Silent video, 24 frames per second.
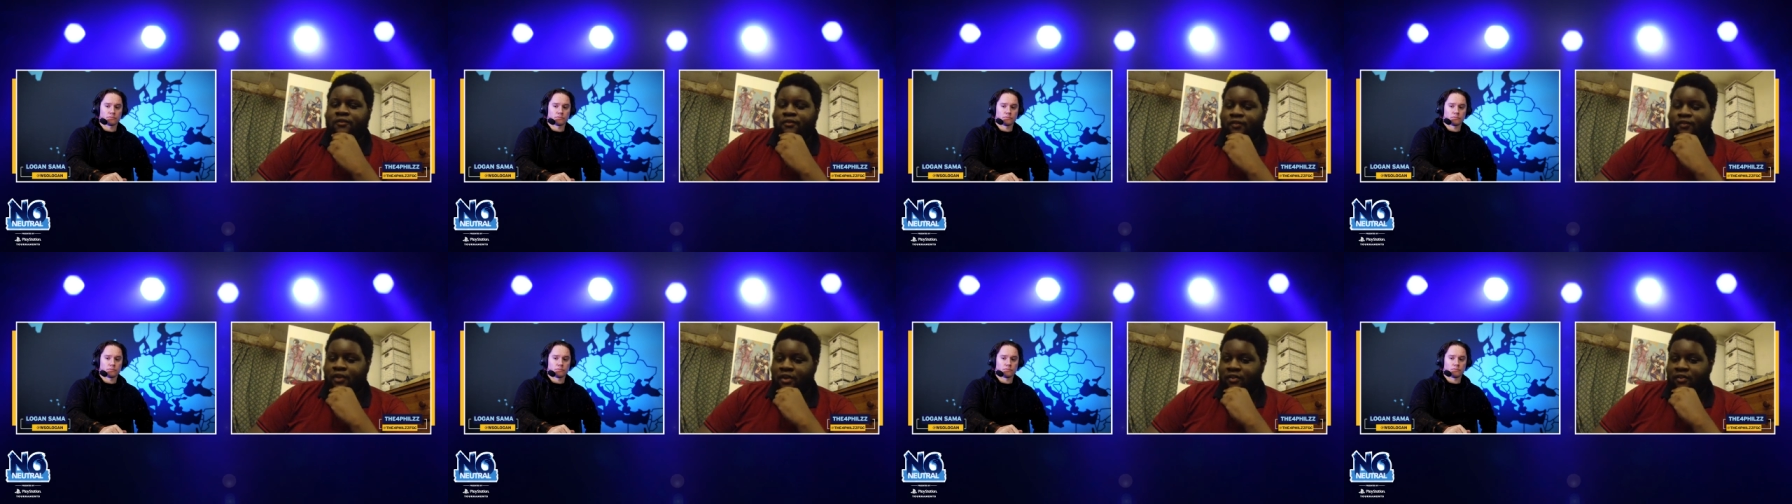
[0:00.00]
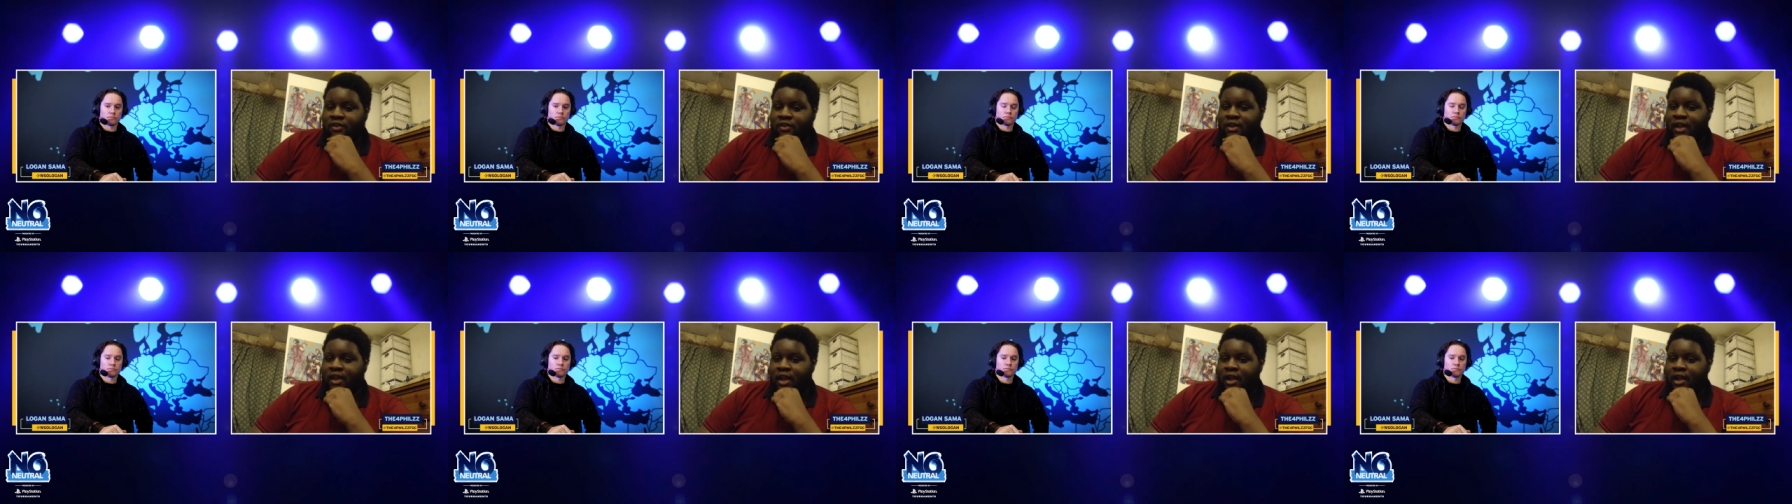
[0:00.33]

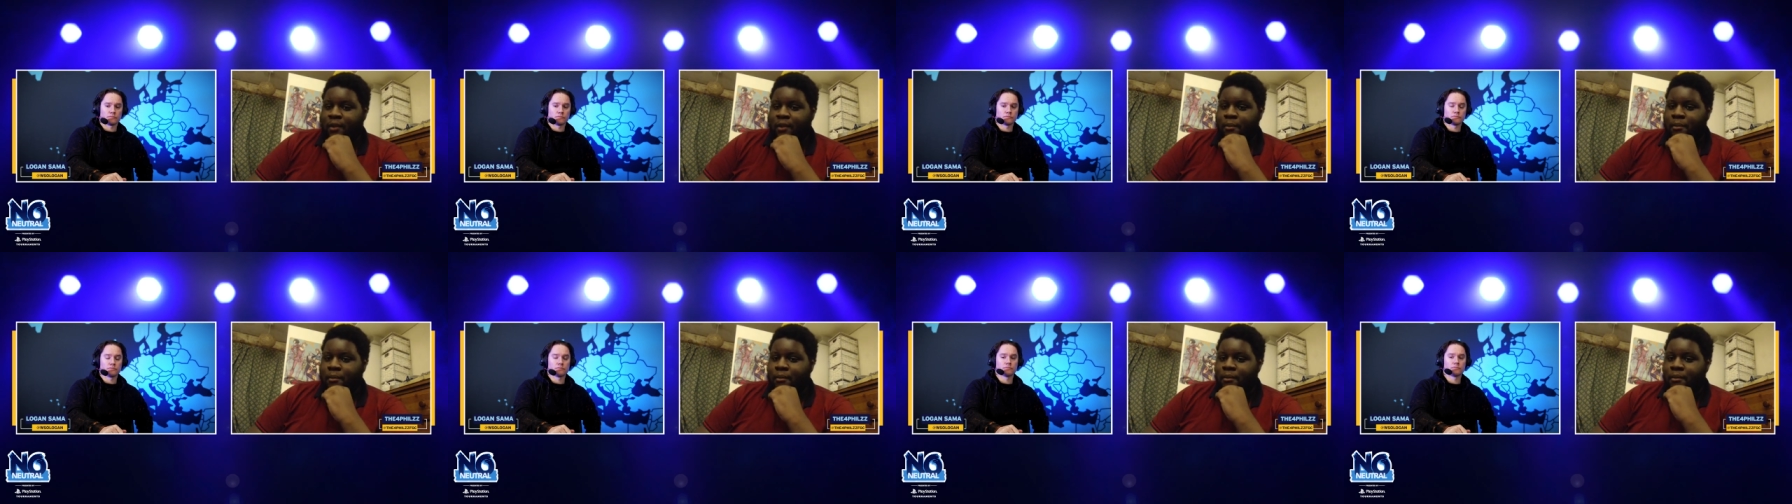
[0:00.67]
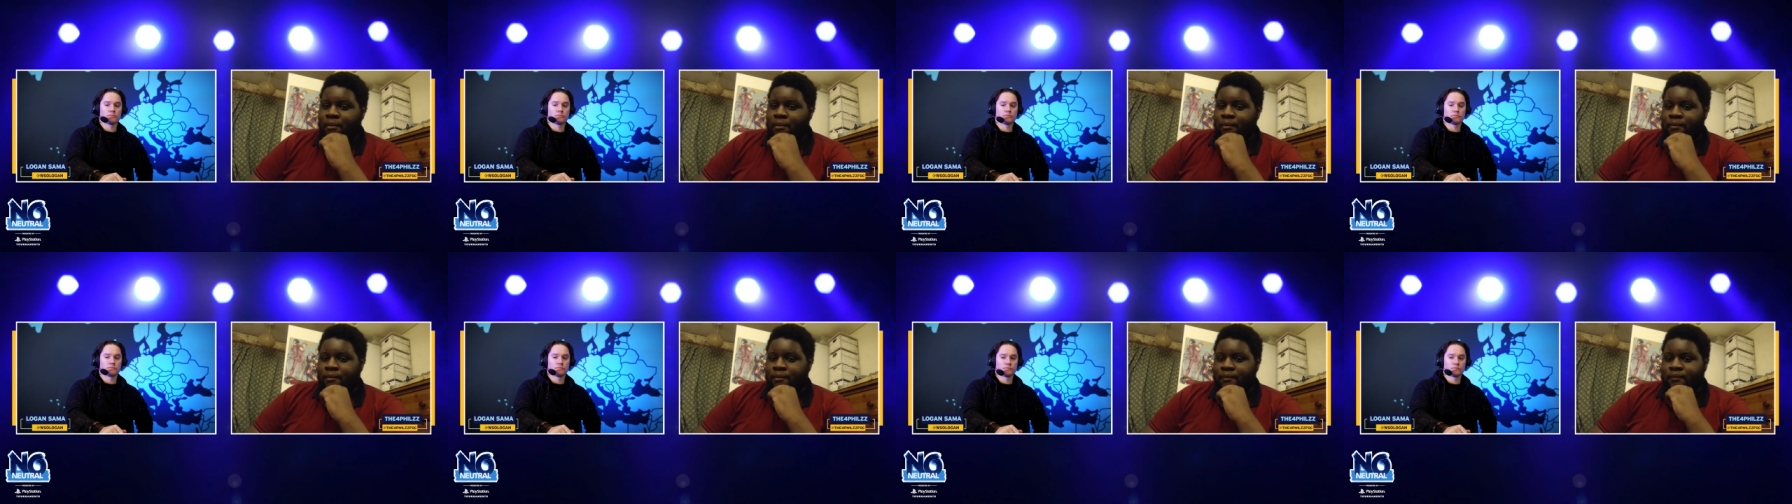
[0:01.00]
first game.
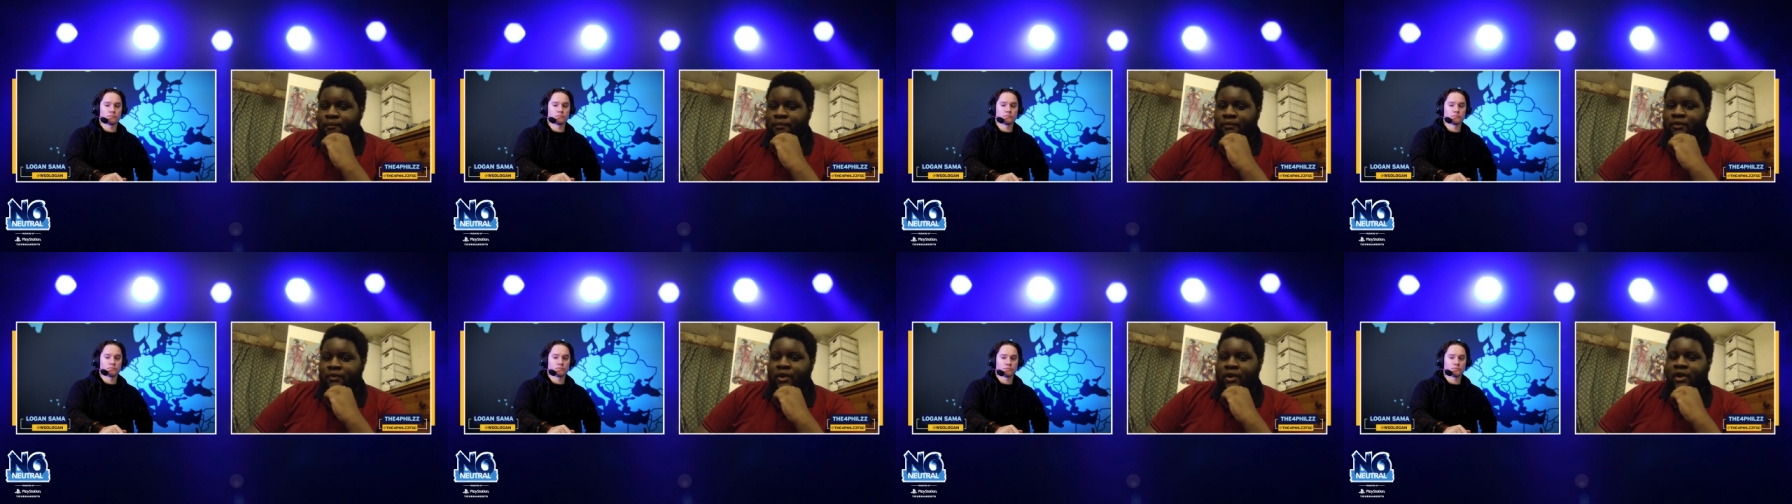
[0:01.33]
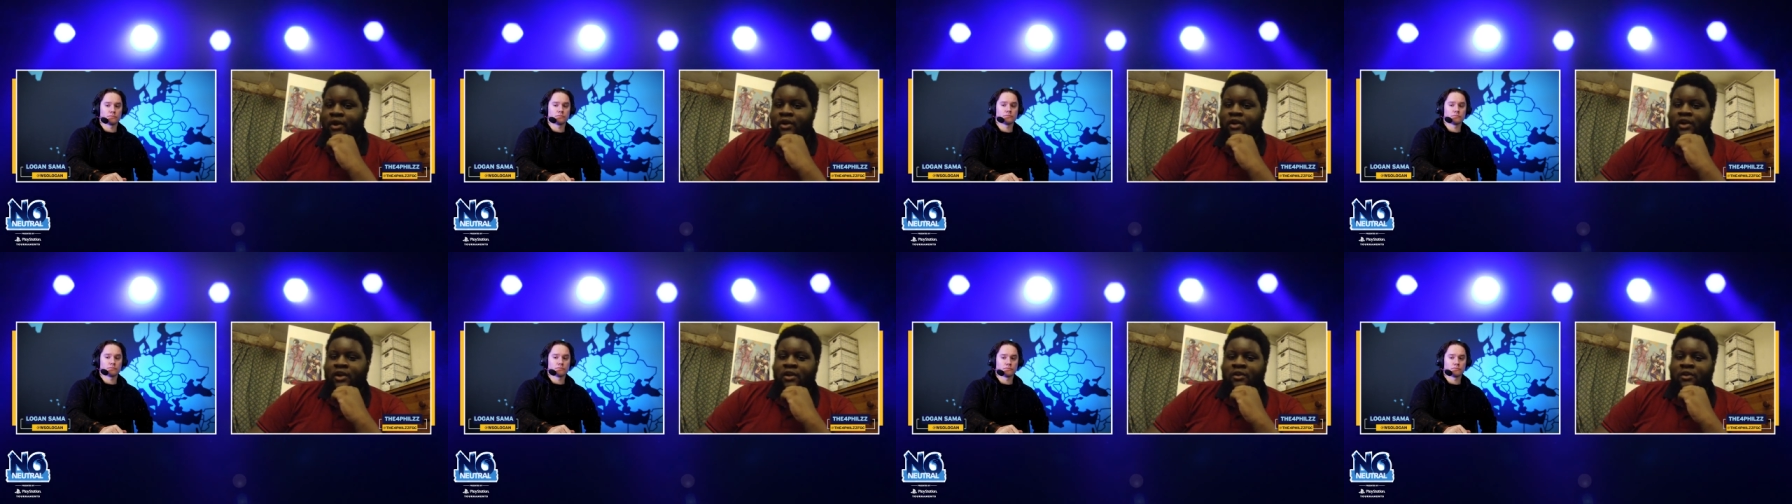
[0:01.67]

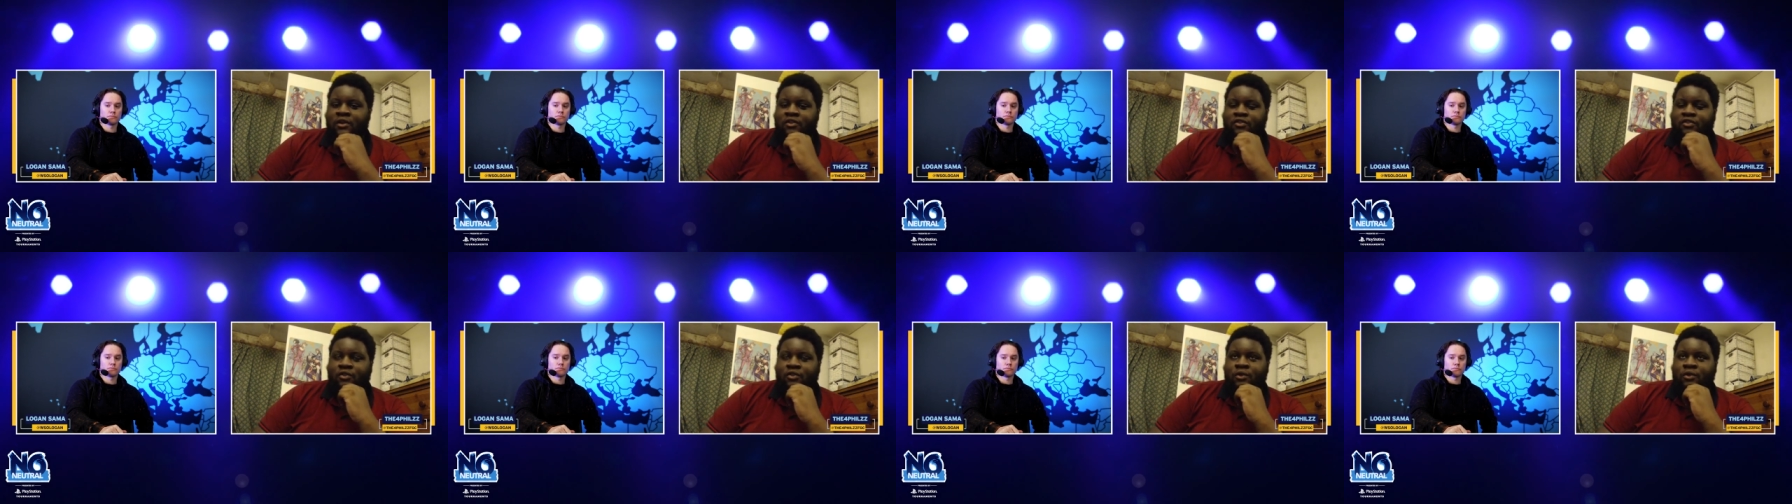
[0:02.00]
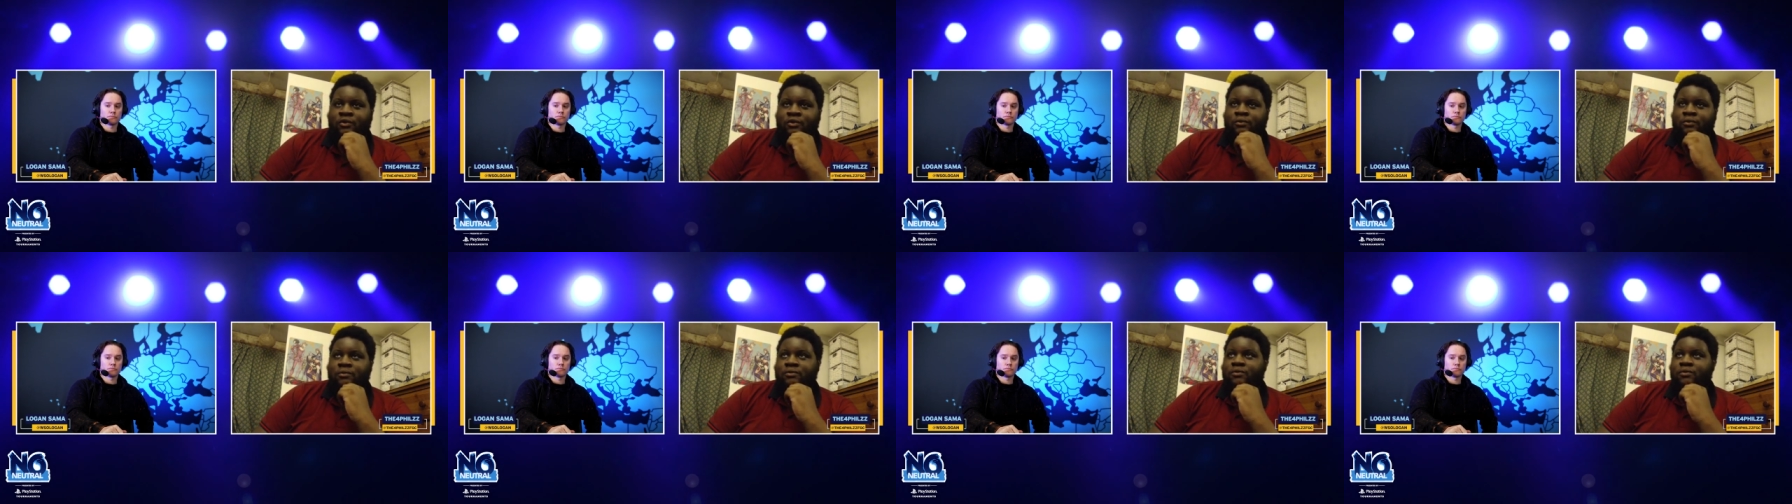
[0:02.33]
Right, Akira's
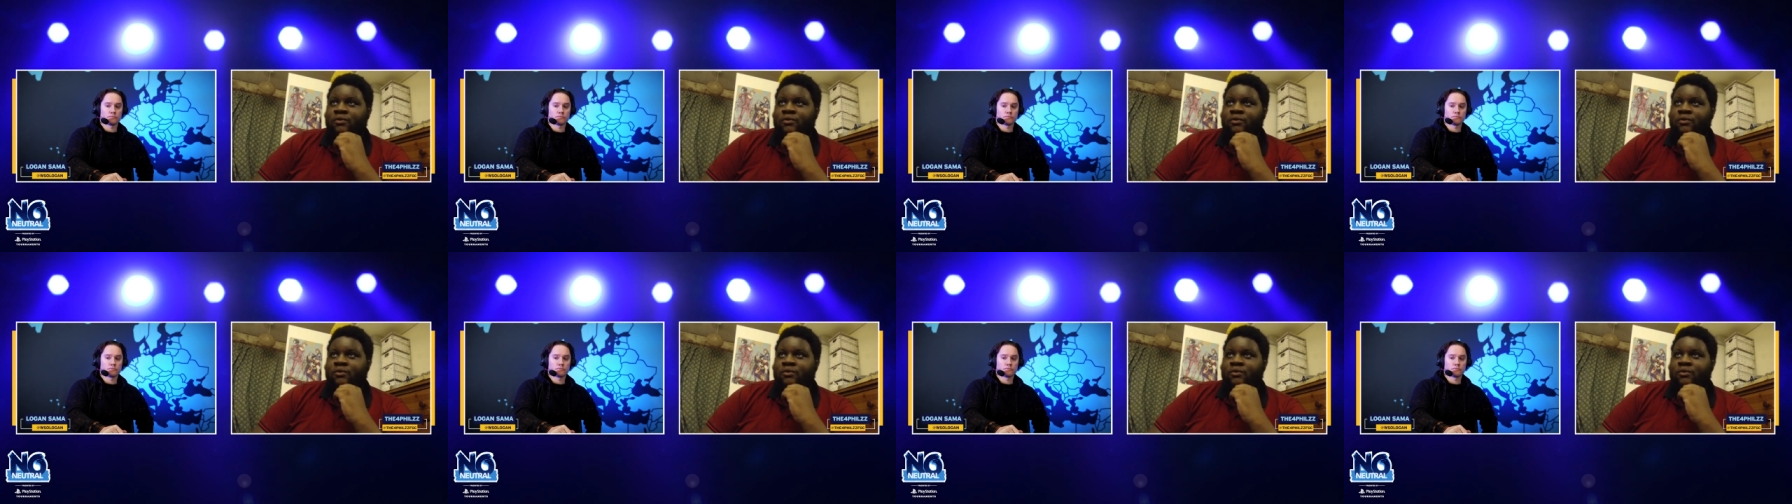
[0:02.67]
still